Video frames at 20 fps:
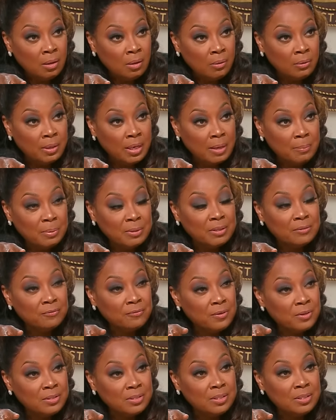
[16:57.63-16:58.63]
Okay, but the
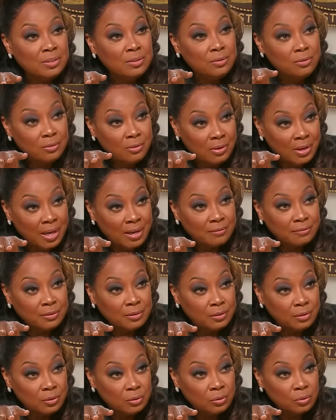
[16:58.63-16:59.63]
first thing you're gonna have to
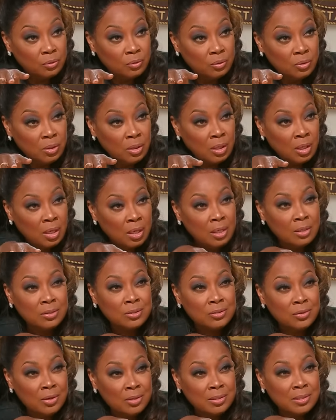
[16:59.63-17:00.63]
do is
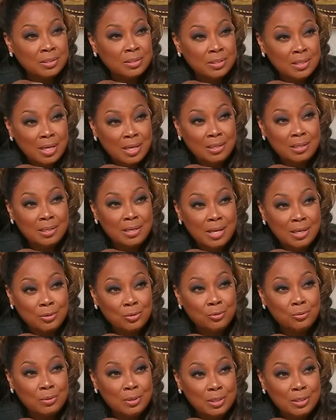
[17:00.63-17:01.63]
start to stand in that
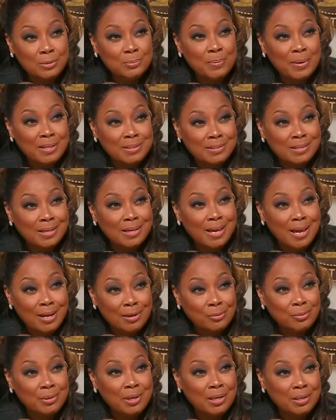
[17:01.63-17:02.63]
unique space that
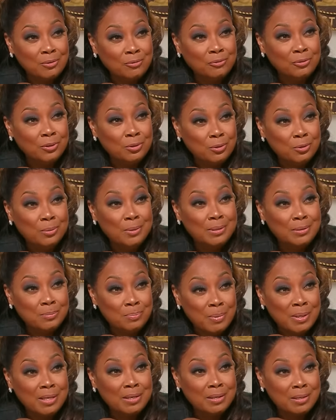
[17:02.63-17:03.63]
God created for you
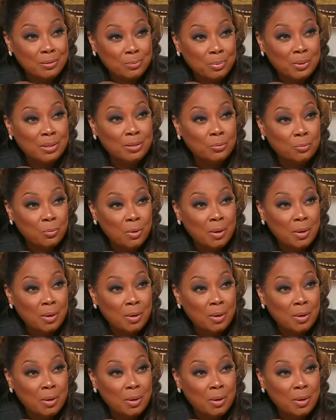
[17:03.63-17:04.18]
and be an independent